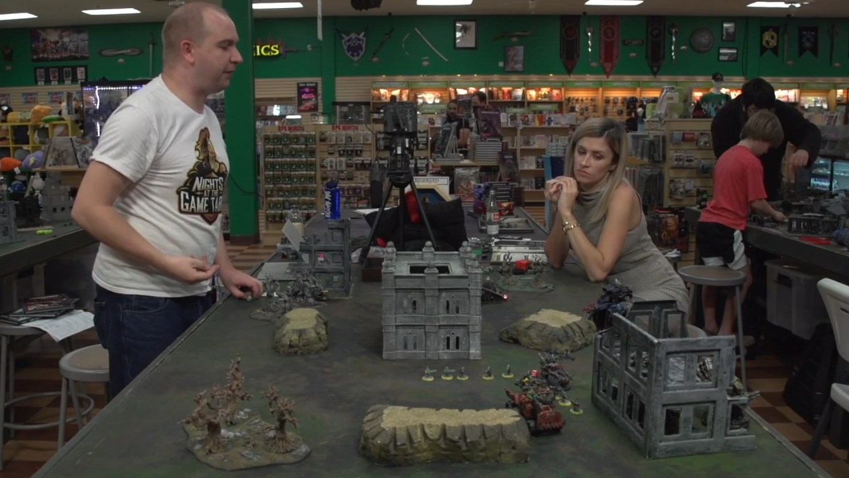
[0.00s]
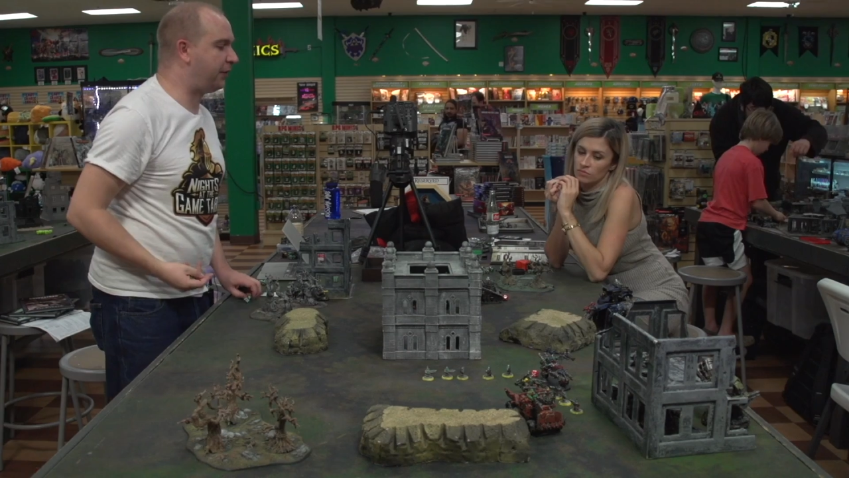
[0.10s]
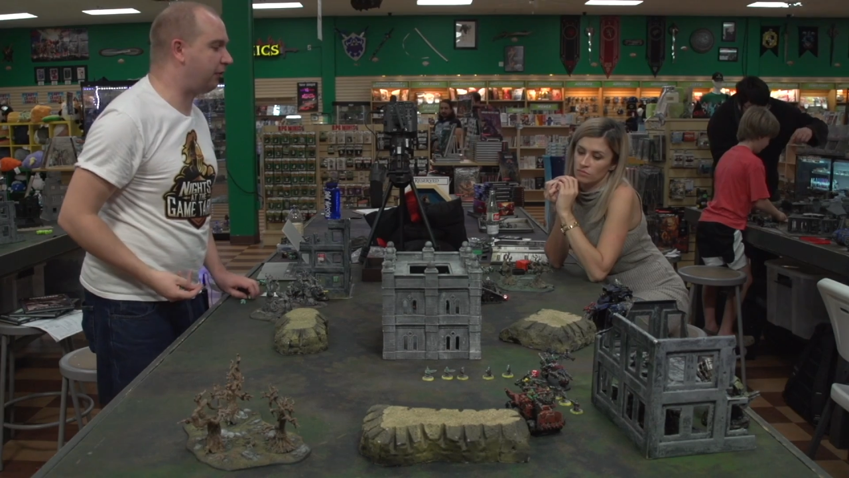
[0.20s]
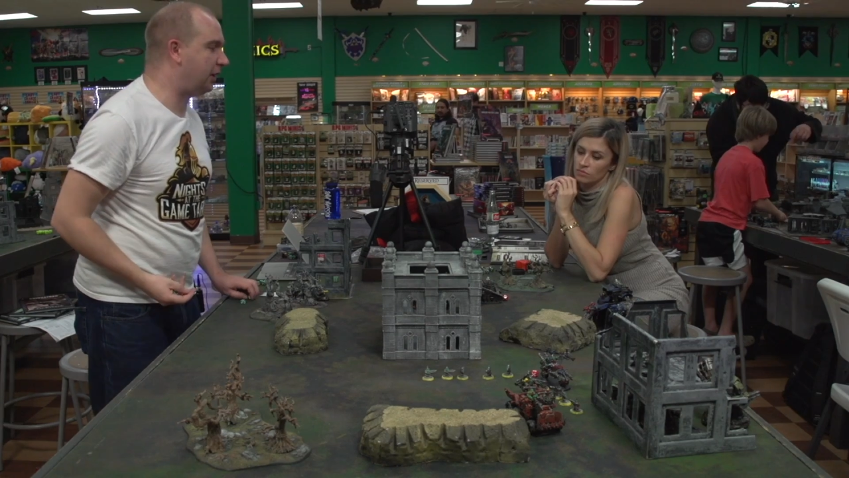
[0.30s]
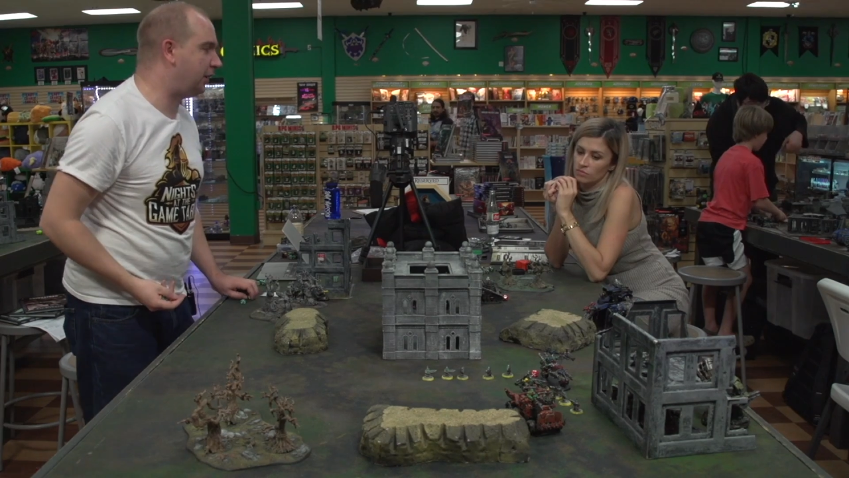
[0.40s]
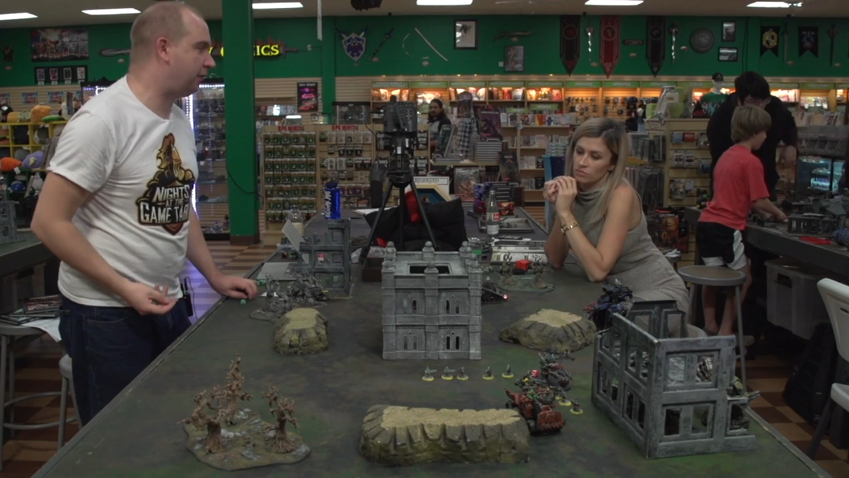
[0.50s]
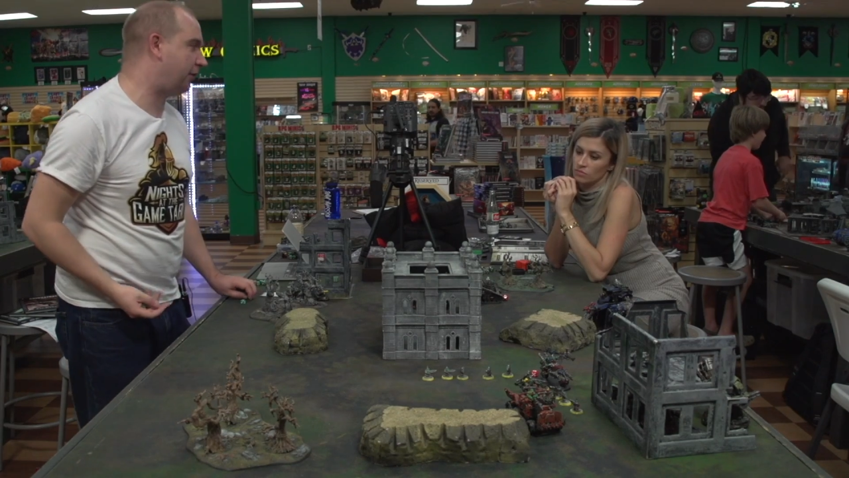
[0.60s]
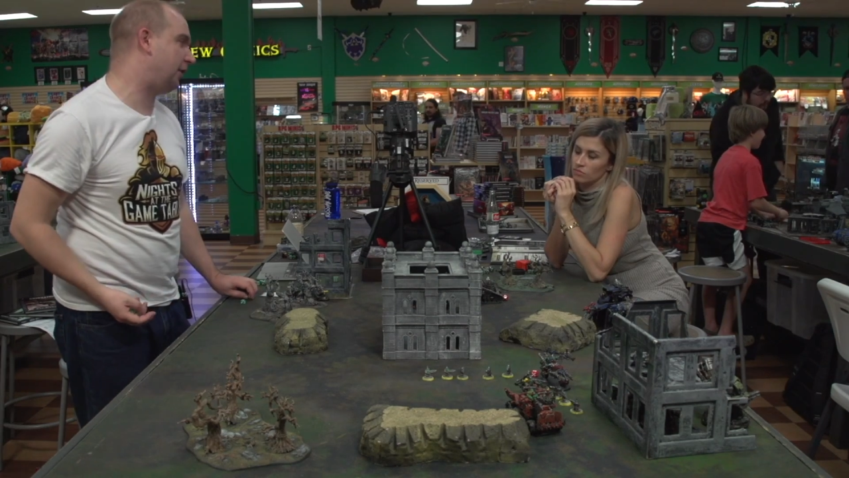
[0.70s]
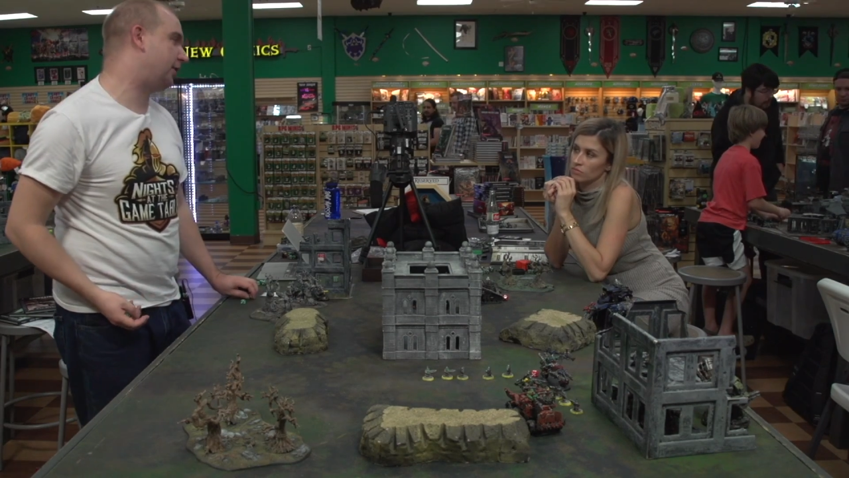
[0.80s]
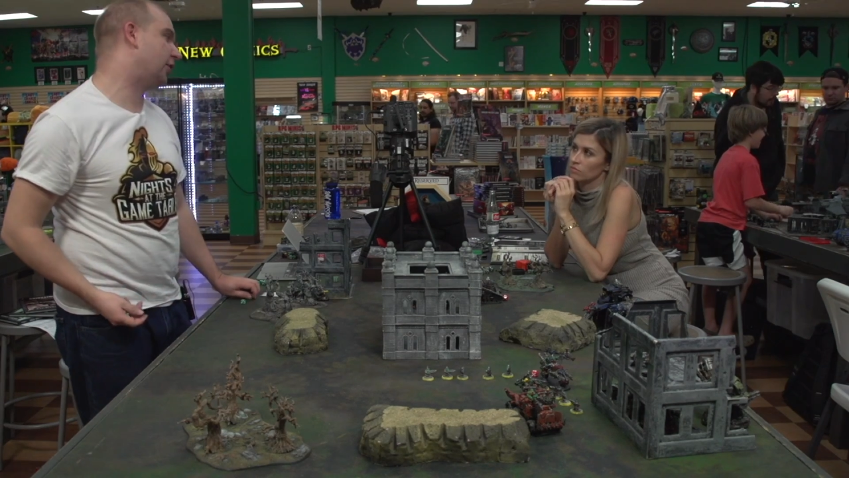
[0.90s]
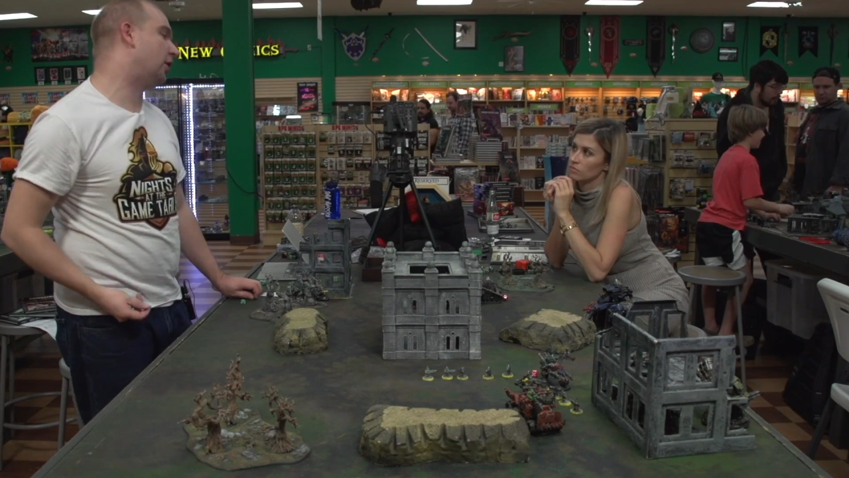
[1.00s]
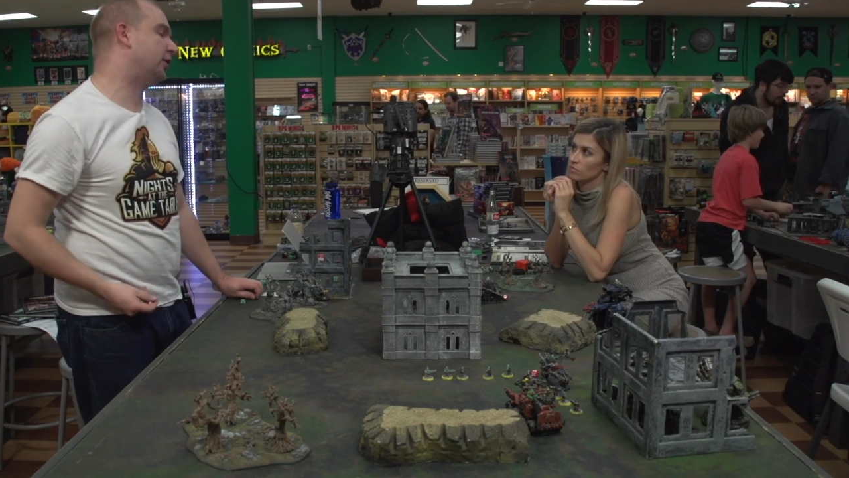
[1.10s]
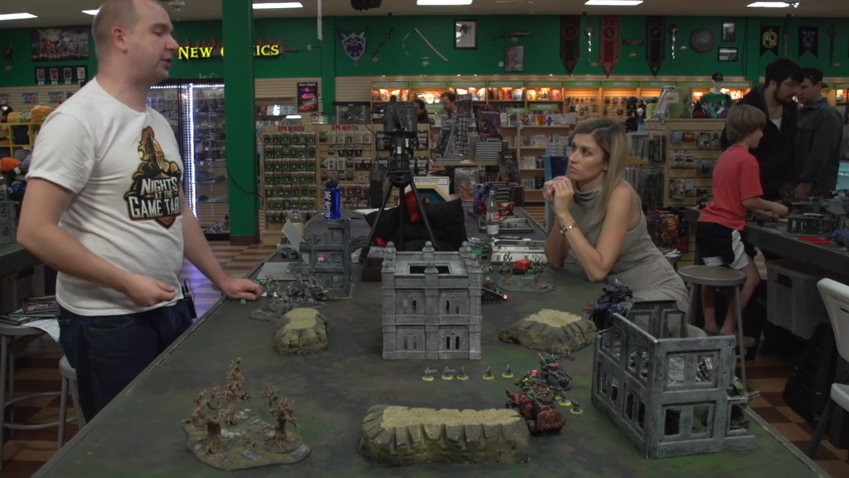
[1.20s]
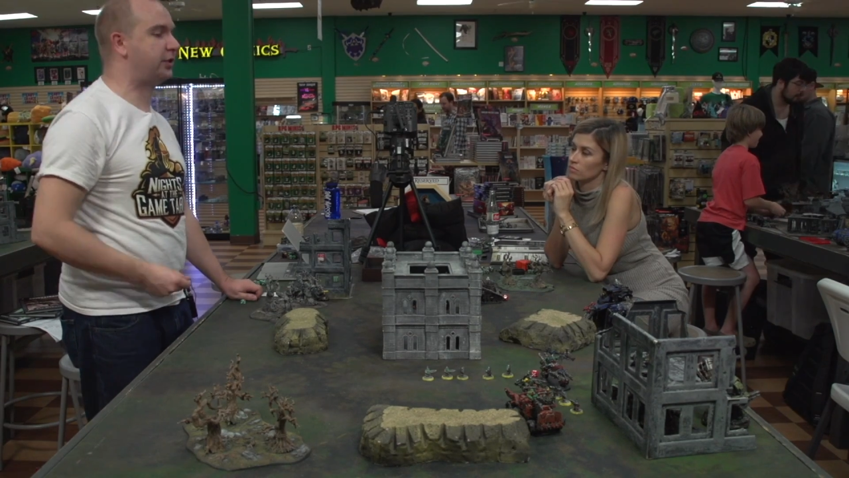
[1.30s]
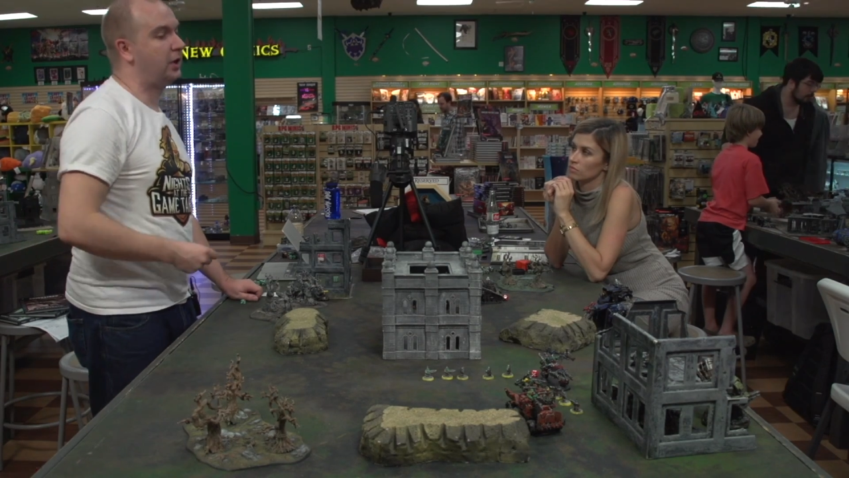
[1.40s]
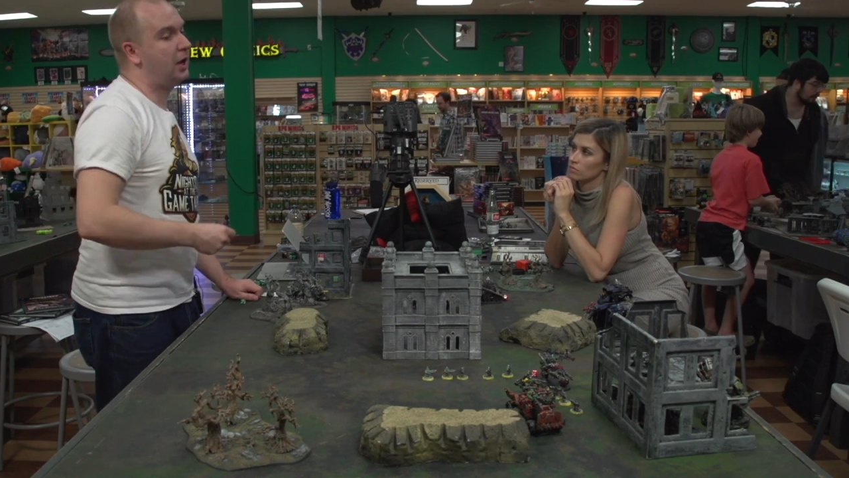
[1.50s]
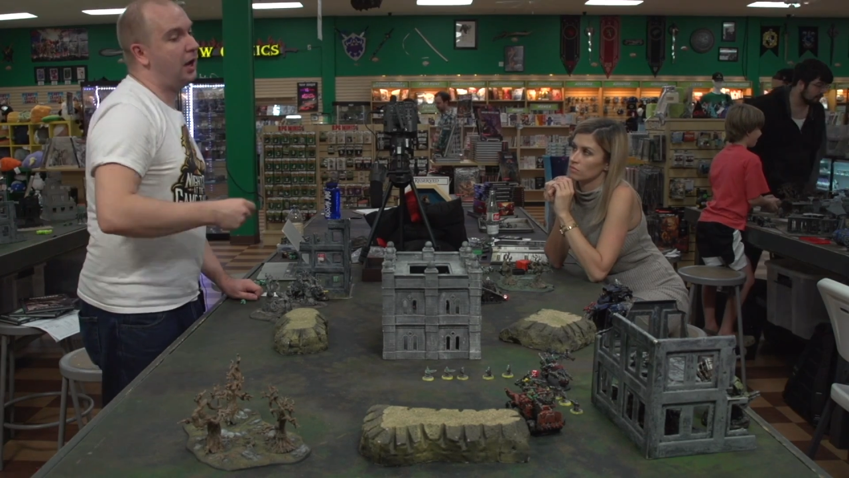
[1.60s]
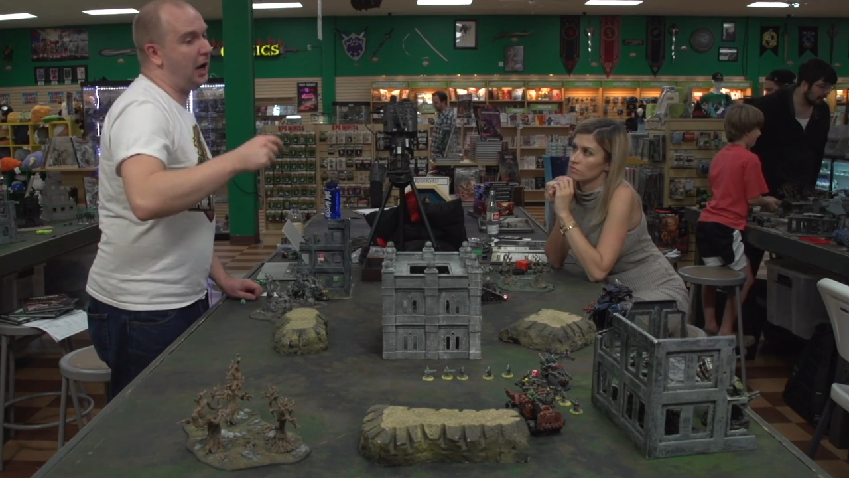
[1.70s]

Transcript: here for 3d3 shots.